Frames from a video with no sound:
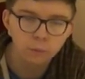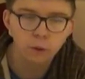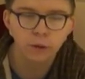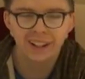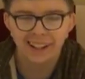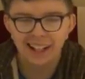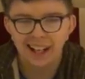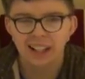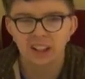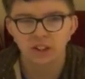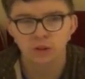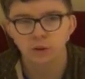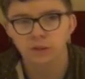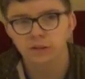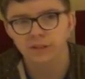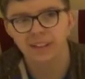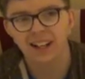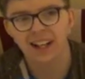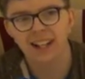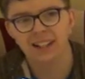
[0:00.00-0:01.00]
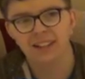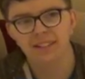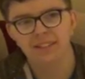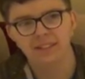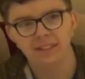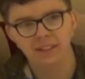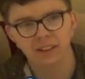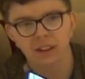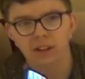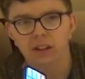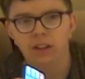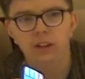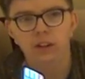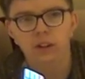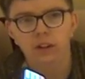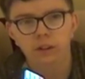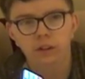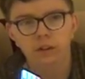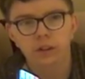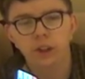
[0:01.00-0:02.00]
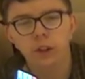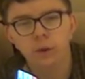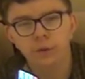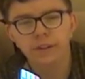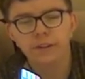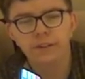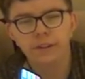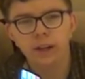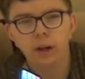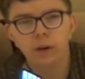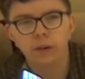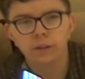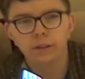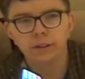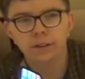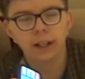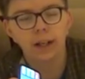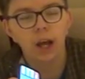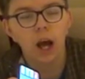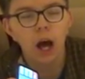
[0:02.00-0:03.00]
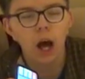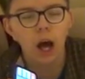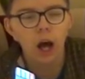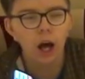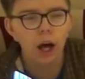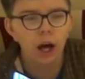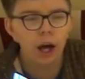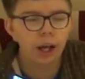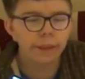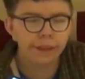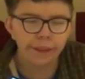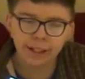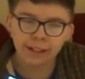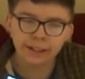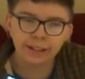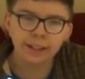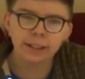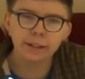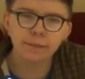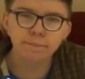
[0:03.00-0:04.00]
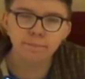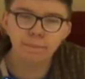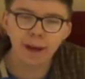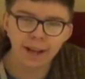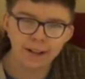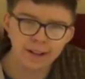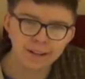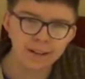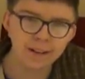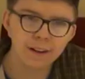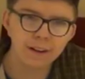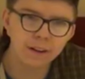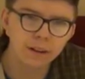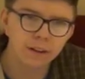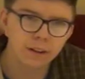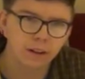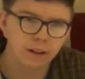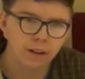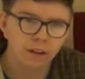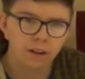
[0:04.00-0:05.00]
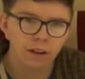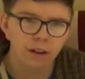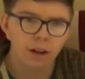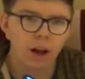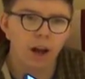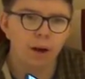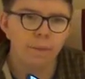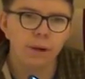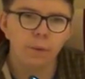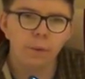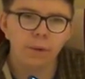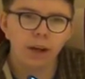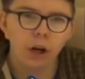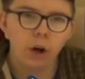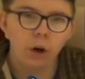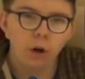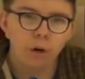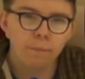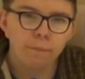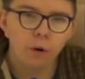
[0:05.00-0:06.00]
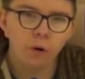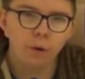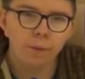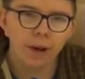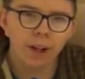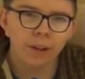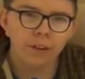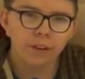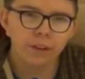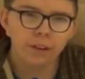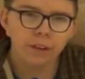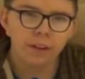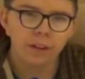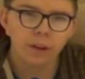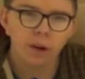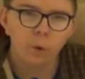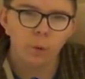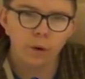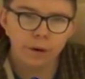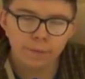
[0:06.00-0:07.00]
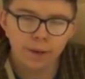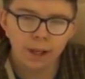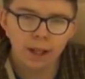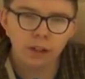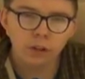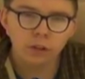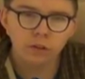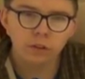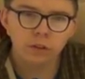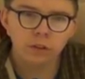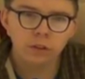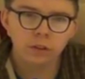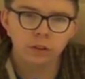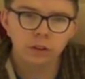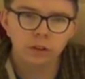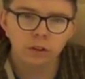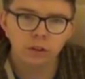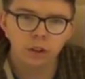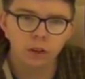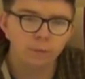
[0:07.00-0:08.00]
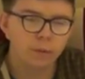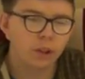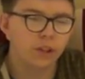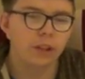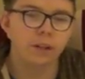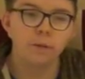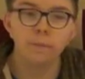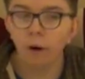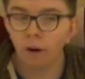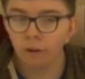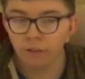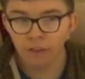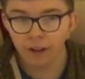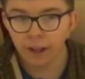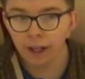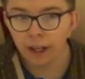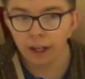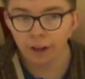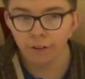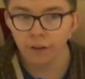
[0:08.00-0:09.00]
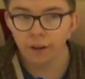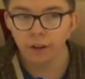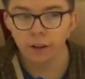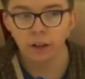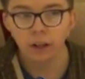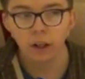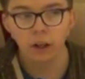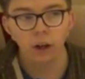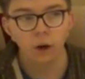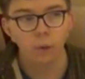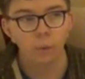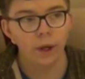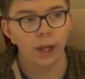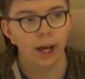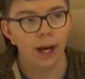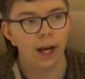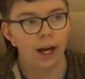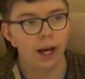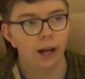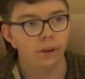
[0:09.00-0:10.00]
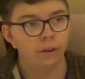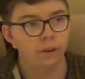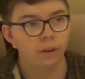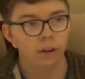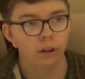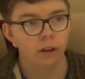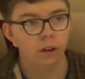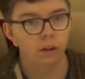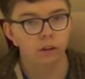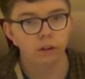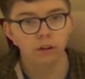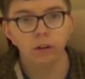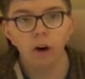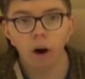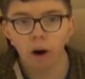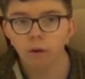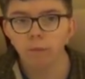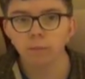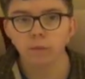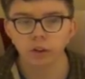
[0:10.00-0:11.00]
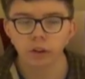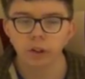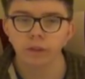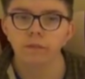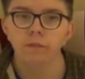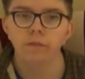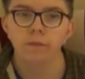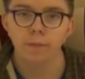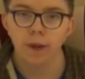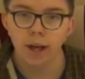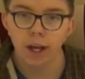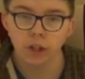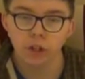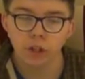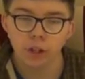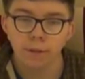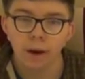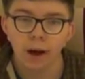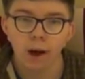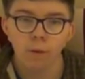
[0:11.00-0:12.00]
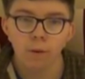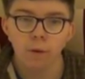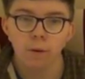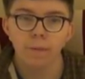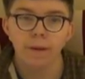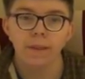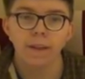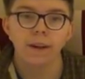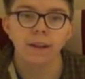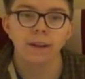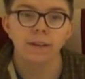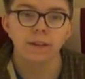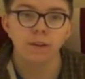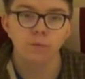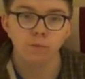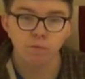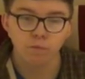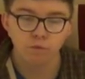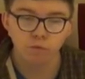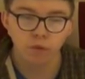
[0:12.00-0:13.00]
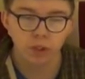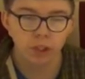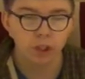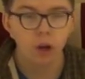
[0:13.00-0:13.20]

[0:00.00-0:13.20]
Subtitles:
but in actual fact, they're using the old design. I think these are better. I mean, we learn more about the Weeping Angels because in the Moffat era, we had not much information about them, and then in the